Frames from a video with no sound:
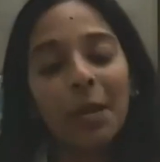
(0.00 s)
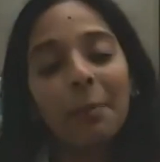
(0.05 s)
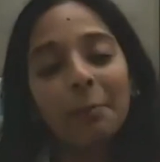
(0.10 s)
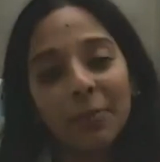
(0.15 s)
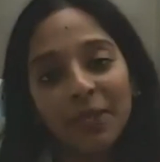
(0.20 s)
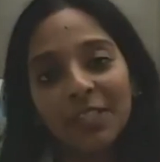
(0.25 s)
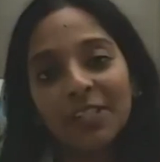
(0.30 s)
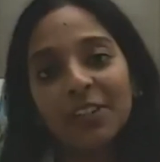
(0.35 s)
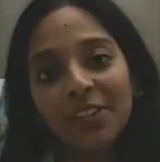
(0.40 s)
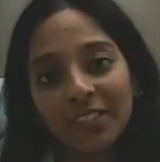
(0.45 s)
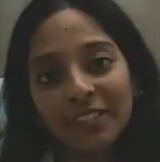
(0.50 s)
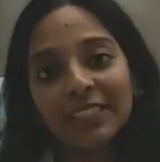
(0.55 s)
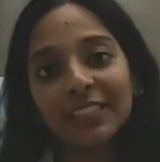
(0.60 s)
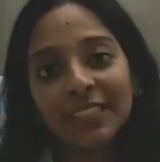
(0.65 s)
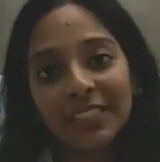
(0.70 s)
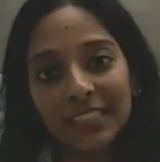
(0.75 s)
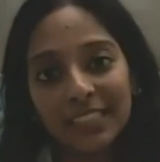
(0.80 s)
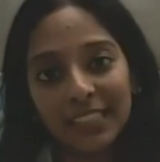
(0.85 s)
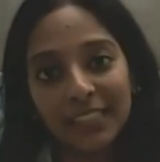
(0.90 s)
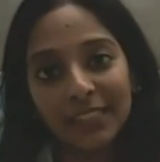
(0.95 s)
But here's
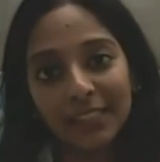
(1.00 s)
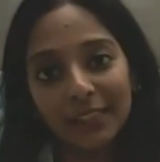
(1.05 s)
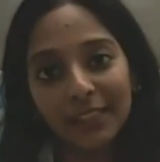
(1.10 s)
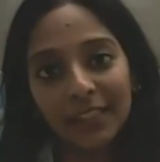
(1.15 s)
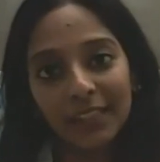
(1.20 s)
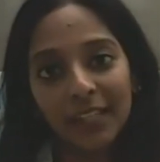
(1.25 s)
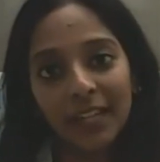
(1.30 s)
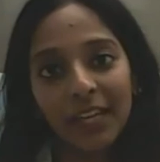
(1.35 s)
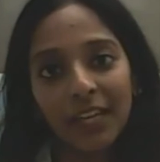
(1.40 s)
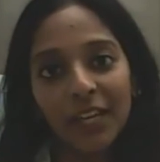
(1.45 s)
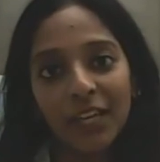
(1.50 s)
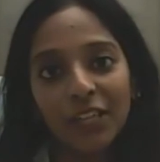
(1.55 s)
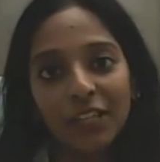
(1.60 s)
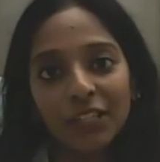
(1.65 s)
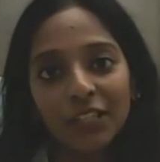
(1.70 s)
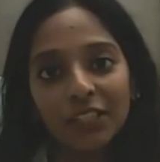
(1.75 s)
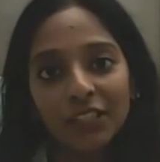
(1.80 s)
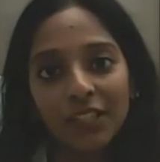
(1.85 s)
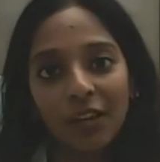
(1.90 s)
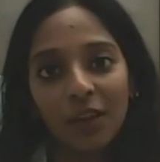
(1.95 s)
the deal.
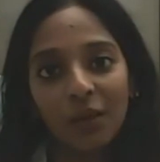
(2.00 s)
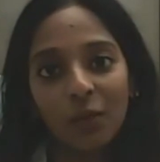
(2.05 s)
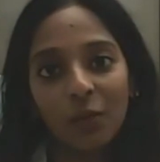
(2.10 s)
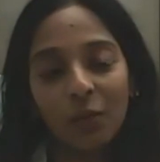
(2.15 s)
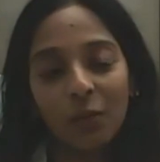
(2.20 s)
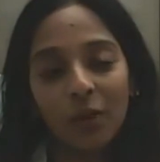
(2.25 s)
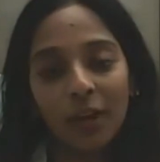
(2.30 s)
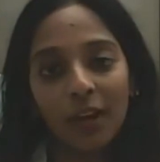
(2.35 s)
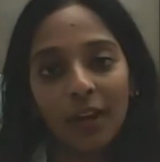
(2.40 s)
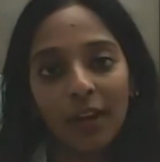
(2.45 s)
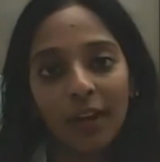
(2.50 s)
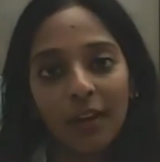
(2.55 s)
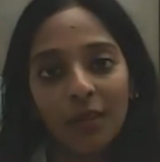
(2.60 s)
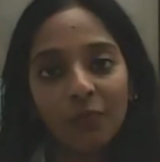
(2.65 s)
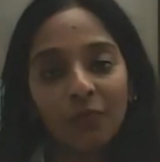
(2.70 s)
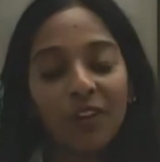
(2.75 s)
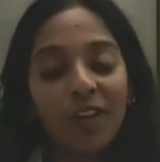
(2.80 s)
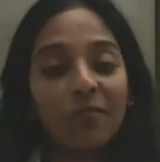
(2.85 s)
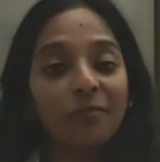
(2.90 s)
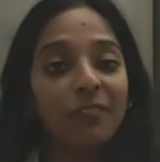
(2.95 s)
So
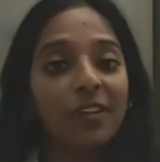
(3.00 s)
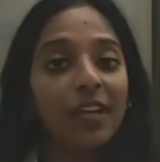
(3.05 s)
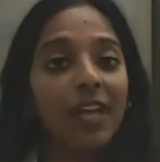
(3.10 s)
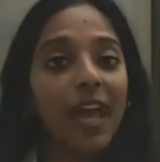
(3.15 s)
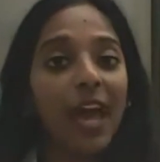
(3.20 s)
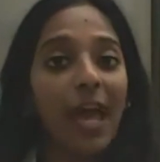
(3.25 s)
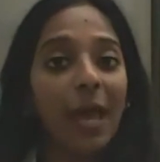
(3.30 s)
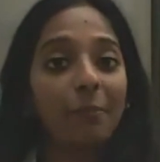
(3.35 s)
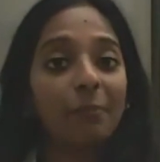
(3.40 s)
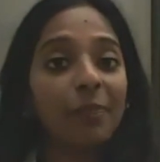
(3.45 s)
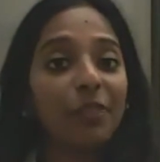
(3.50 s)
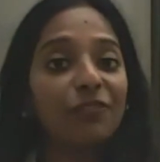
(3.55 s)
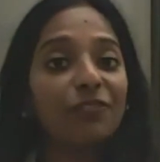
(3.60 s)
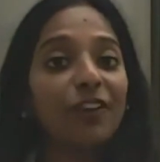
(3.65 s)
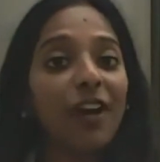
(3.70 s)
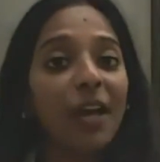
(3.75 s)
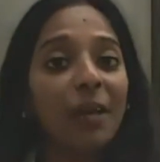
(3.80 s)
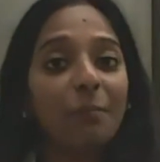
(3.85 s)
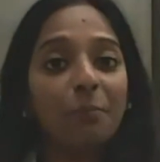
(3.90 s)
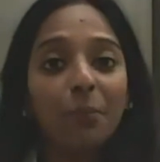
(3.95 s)
when we
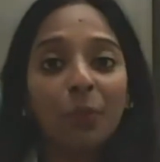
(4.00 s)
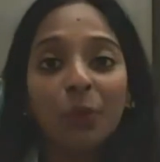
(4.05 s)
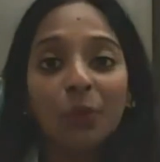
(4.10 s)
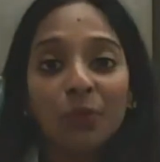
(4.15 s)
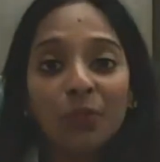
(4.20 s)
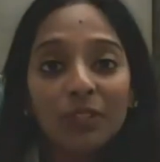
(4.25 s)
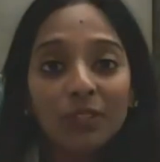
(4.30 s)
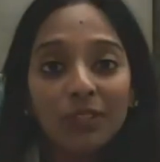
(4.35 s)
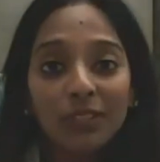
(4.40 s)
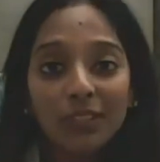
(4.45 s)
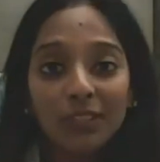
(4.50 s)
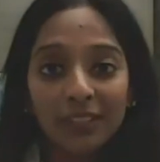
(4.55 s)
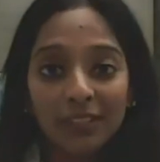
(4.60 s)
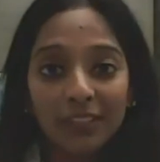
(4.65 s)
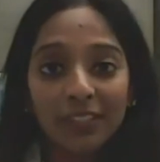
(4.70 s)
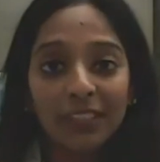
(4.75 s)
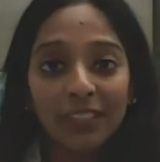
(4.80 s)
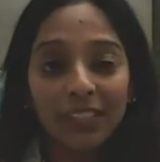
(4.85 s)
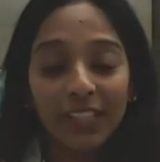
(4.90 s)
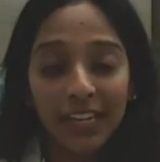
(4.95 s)
amplify both the
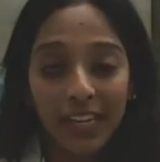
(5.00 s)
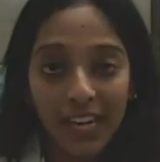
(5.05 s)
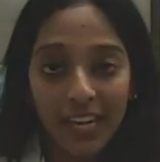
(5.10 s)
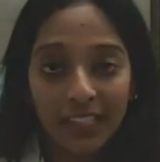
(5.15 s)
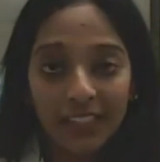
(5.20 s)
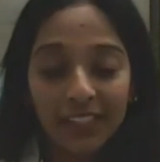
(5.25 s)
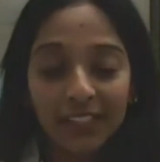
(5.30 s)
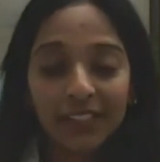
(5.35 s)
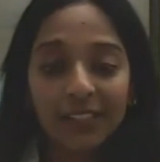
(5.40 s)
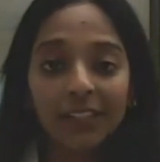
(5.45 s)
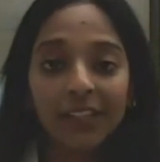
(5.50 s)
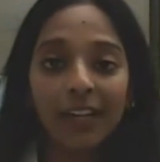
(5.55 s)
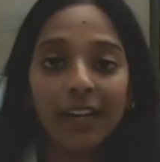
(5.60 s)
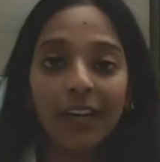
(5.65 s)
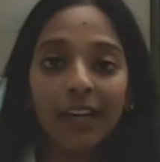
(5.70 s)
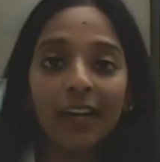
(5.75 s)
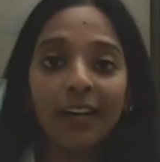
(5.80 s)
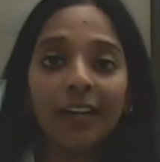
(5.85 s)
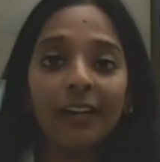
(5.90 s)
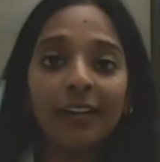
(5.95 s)
ears together,
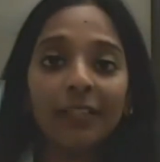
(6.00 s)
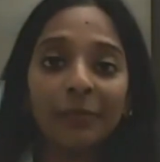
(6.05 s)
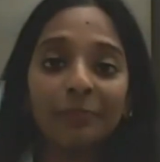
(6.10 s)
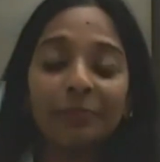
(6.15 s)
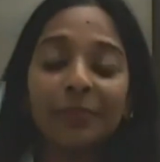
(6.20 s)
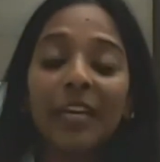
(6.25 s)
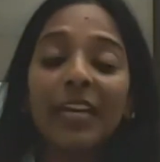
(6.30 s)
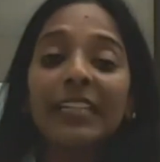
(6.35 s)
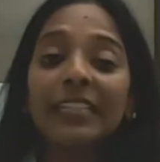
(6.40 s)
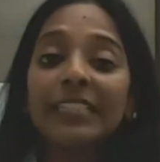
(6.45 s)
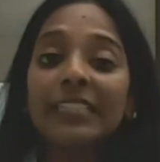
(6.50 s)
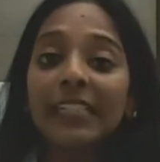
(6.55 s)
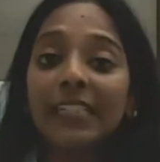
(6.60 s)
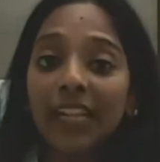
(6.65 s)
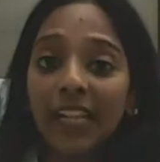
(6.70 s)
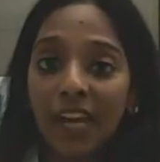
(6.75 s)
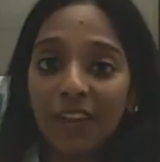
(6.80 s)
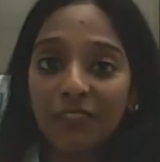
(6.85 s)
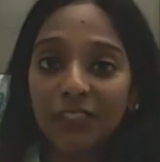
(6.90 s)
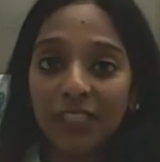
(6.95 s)
it
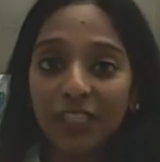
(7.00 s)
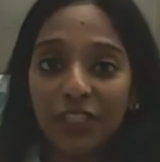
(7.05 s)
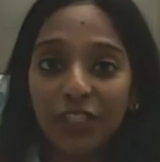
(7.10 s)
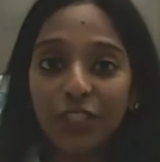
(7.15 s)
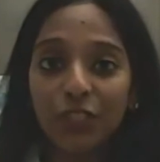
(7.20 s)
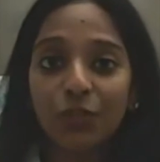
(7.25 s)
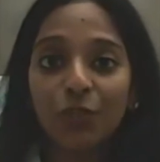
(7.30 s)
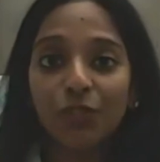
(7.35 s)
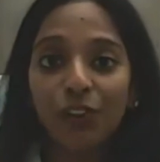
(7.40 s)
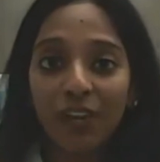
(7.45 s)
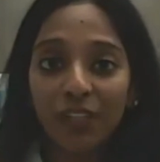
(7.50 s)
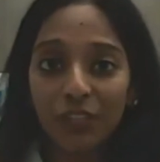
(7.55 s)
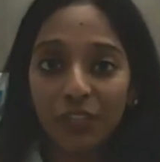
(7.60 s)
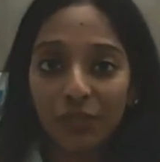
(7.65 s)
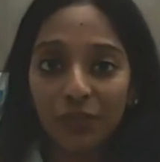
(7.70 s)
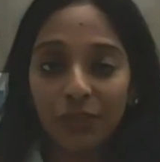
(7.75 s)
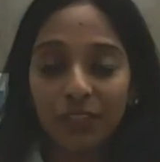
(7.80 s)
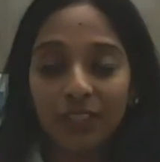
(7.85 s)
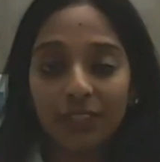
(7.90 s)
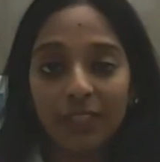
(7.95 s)
allows us to
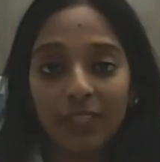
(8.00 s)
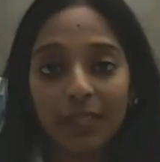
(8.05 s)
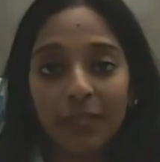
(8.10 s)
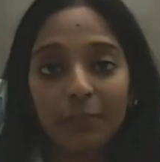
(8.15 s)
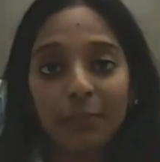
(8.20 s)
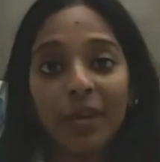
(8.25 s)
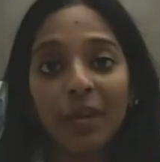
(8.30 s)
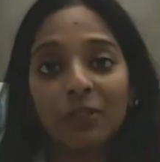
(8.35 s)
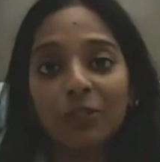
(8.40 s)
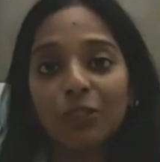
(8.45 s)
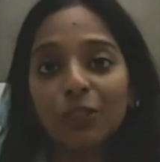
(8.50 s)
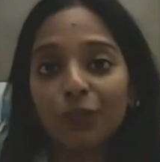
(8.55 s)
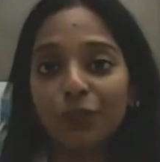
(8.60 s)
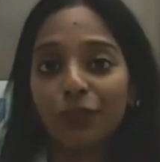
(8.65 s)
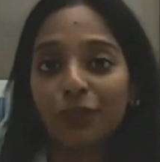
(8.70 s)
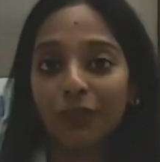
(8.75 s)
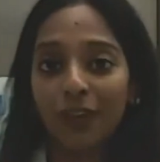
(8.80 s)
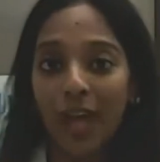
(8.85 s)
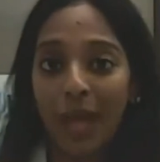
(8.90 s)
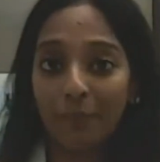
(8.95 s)
reduce the amount
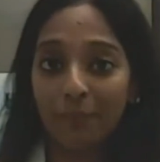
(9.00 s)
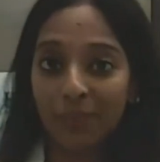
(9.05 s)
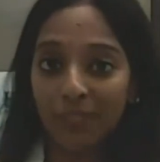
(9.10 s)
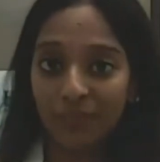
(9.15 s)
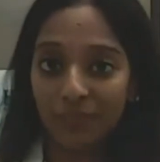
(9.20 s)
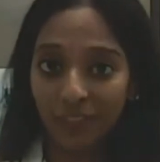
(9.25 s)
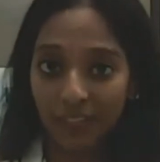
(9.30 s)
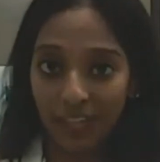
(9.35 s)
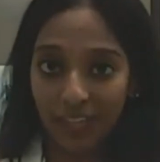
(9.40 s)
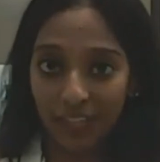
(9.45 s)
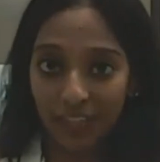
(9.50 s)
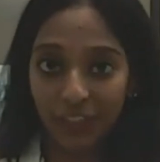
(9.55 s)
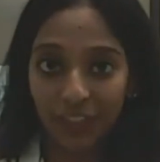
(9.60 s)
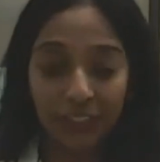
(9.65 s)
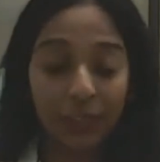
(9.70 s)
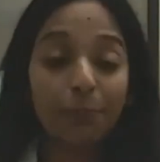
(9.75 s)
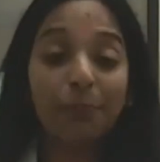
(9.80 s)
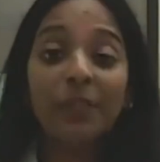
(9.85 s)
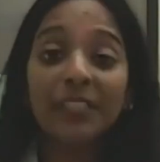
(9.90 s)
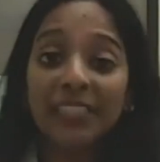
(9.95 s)
of
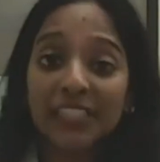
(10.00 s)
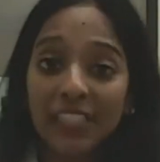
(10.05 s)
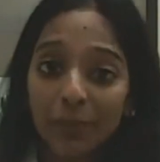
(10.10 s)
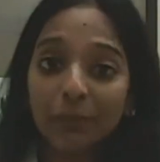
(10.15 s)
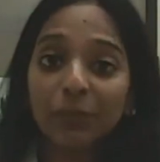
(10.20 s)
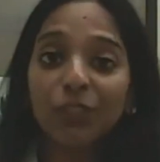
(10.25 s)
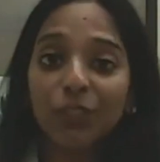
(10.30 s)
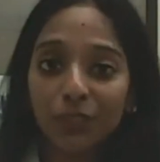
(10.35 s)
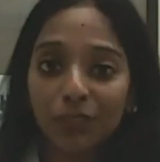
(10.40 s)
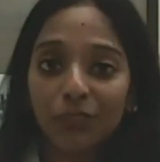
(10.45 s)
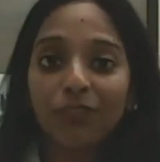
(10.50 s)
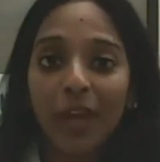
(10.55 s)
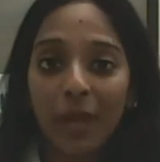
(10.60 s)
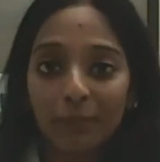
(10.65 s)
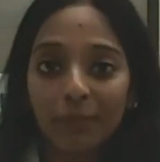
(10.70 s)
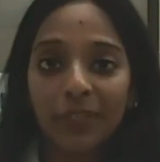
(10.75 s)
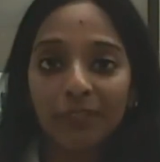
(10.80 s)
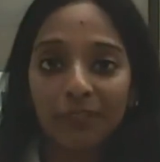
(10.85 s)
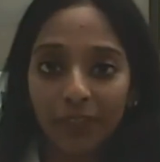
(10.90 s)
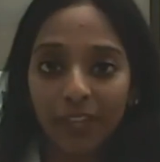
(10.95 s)
amplification, the prescription of
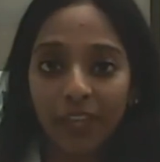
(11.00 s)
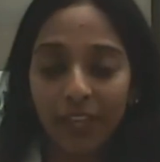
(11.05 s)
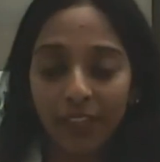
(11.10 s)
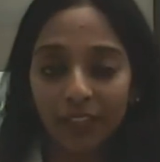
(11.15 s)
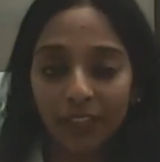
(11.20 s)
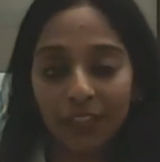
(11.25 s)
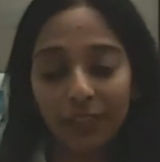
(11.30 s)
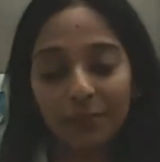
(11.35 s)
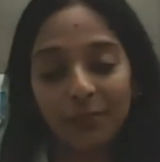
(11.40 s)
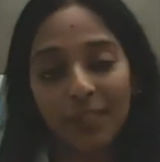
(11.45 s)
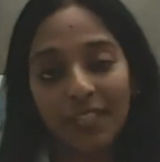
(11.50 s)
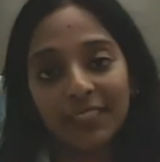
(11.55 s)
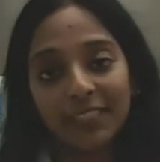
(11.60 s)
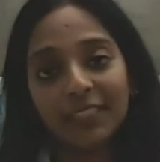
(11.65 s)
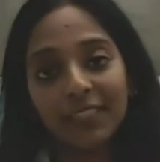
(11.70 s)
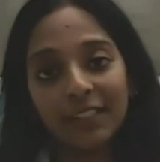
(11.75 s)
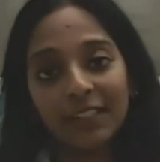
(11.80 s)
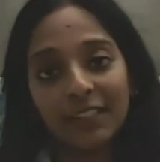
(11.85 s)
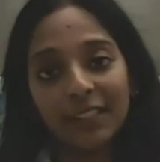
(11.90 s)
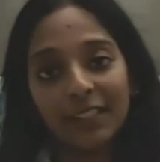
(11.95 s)
amplification,
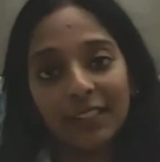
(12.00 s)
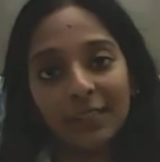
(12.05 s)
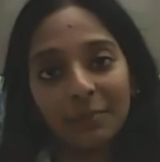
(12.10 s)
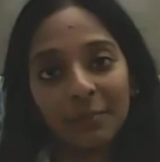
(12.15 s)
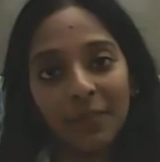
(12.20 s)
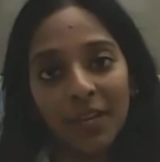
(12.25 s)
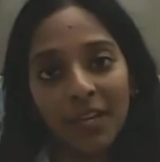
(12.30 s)
basically.